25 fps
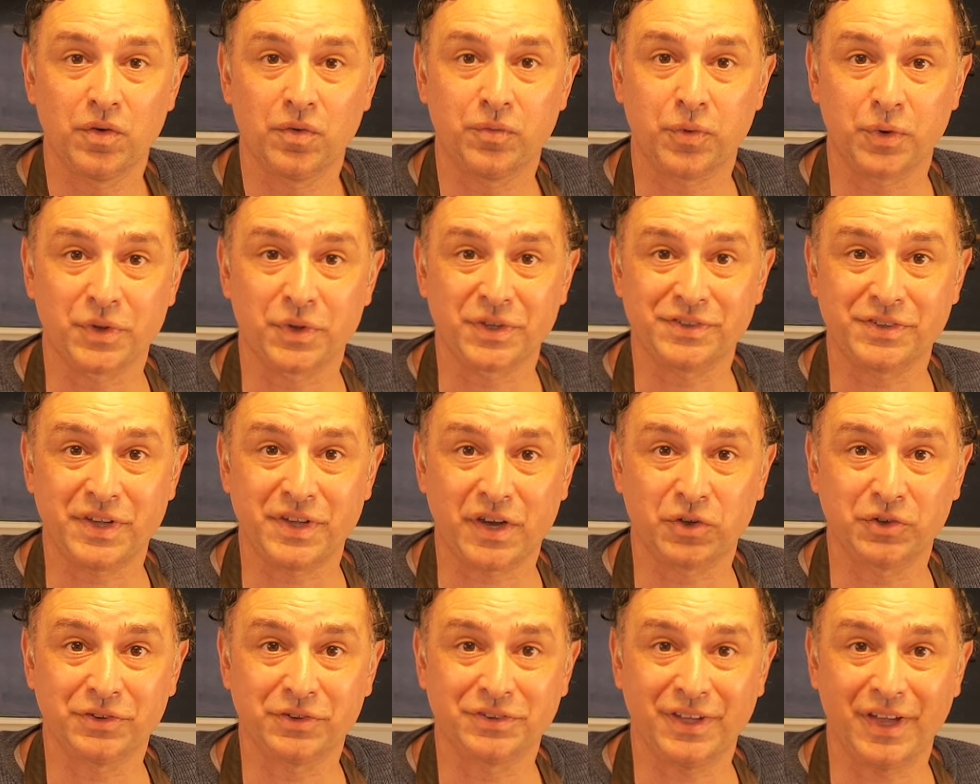For the
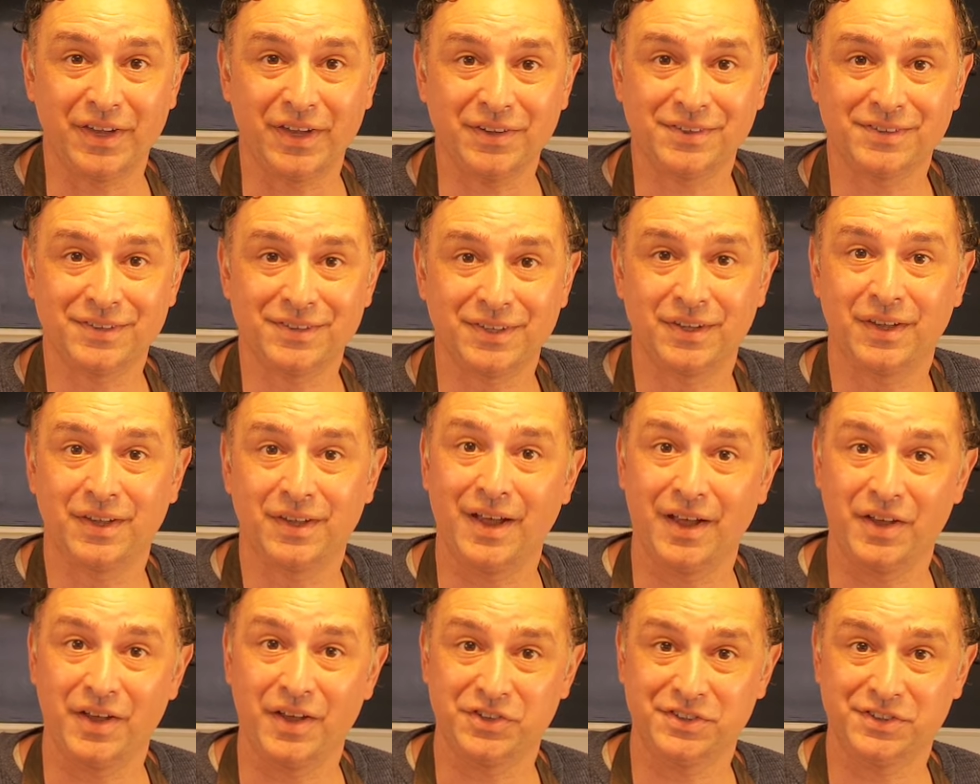second test,
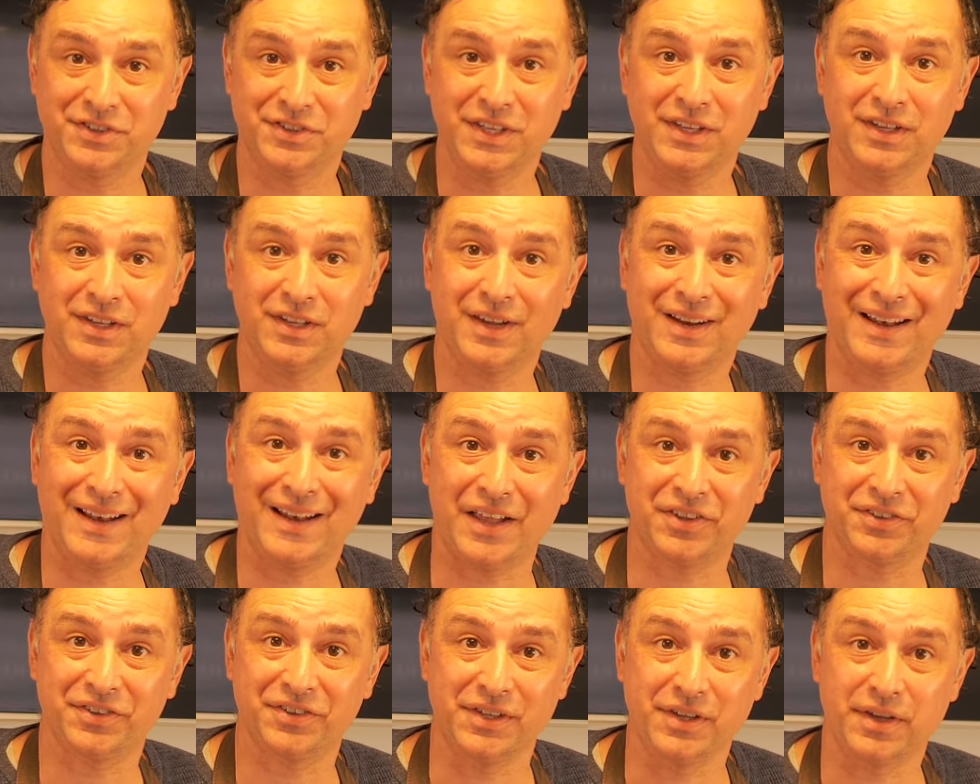a sticky
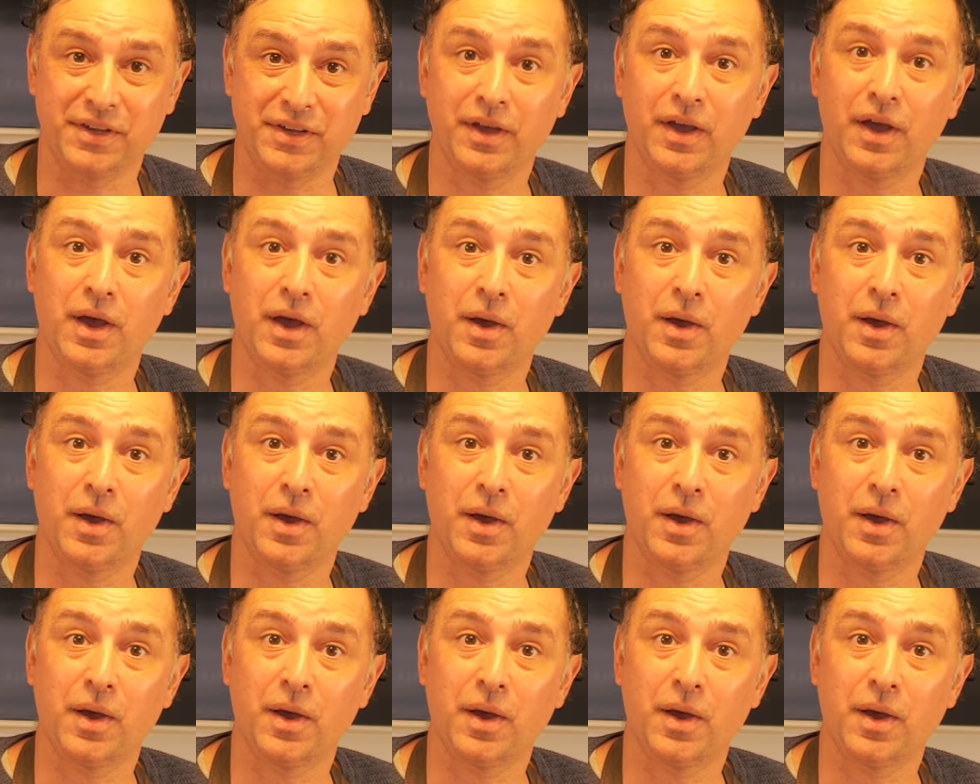classic,